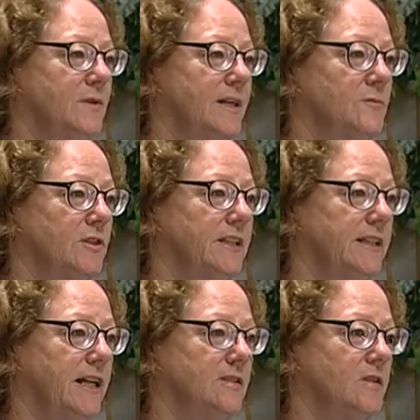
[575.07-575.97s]
what I'm
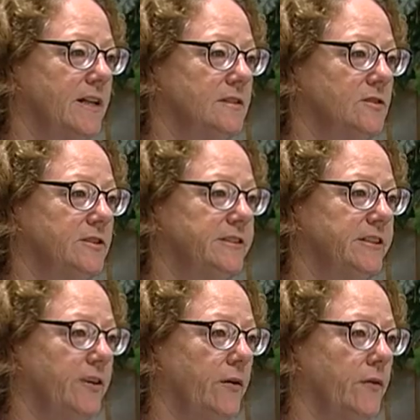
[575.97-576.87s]
looking at. So that's yep. good to
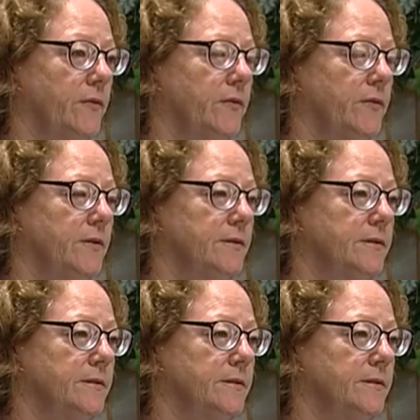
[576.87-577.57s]
know. It is good